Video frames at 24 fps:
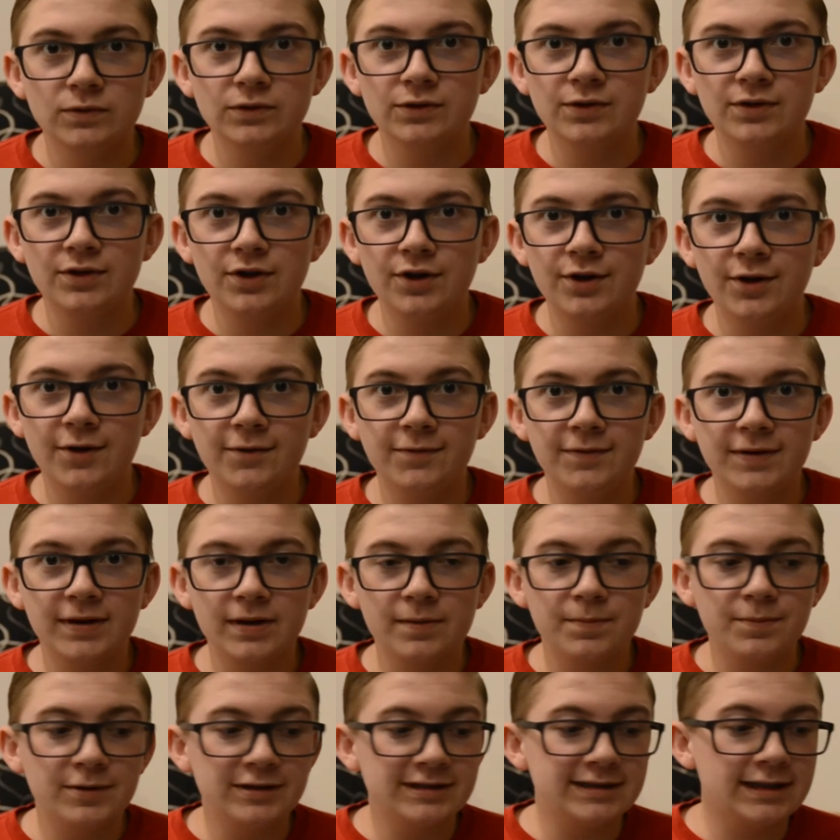so there are no
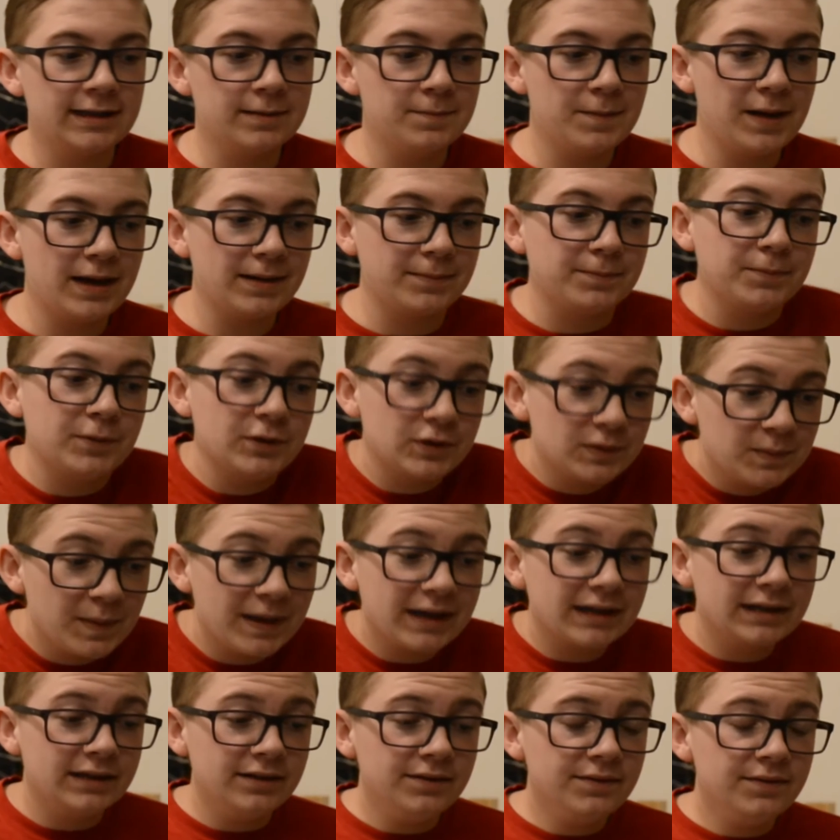fingerprints on the back
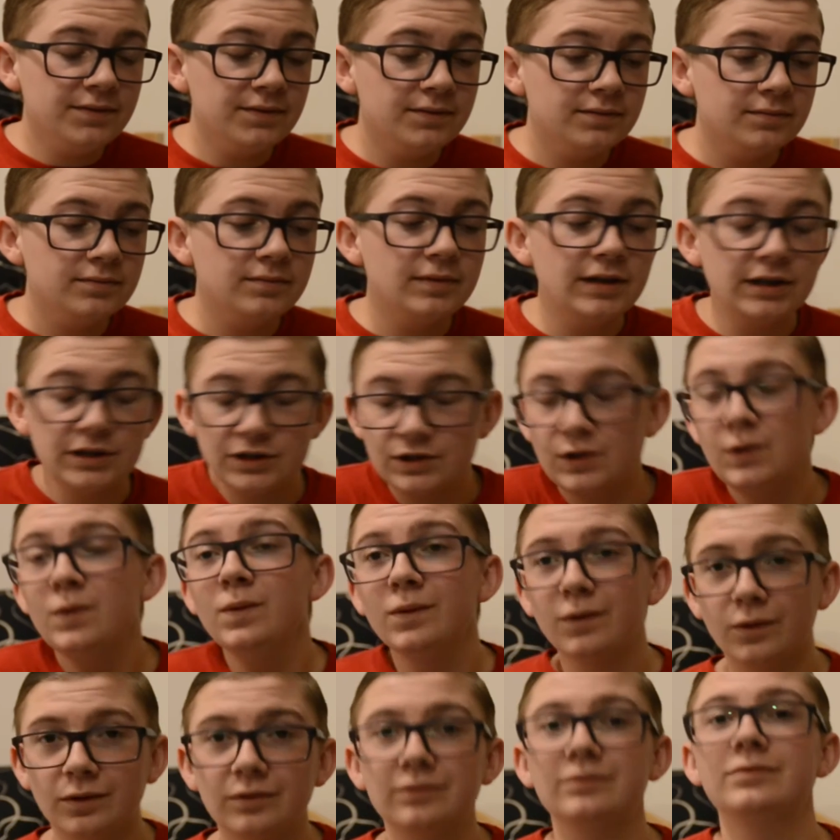perspective, it's
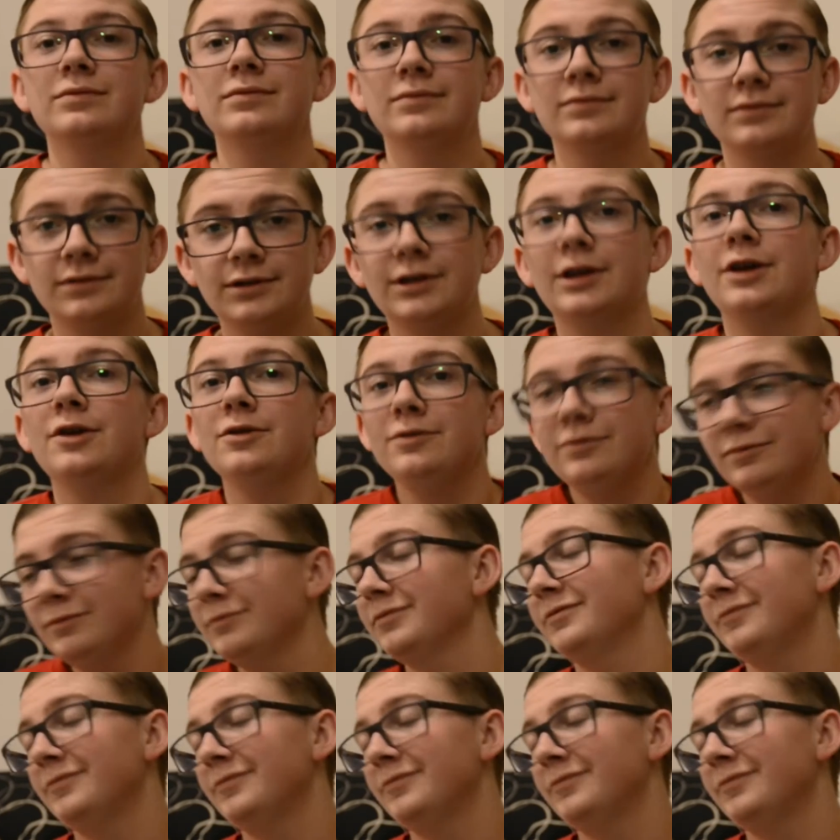cool, you know?